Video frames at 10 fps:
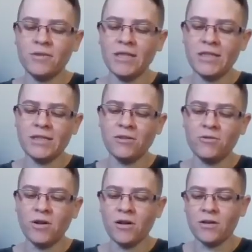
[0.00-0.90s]
He needs a
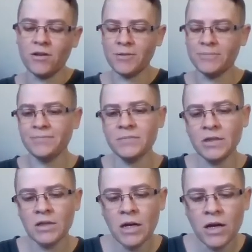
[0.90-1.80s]
little hug.
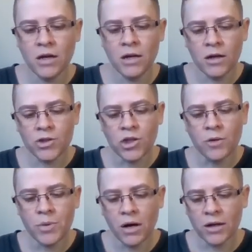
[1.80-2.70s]

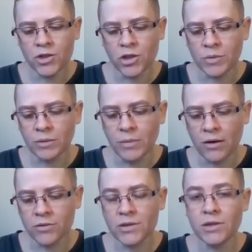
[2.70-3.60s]
Jump high, Jumping
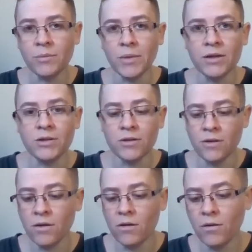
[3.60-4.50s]
Mouse,
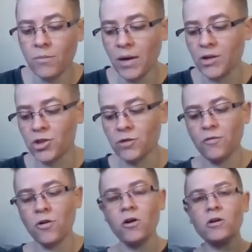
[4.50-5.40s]
commanded Magic
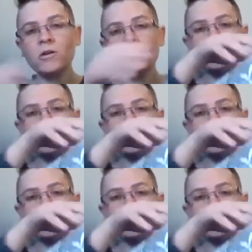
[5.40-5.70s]
Frog.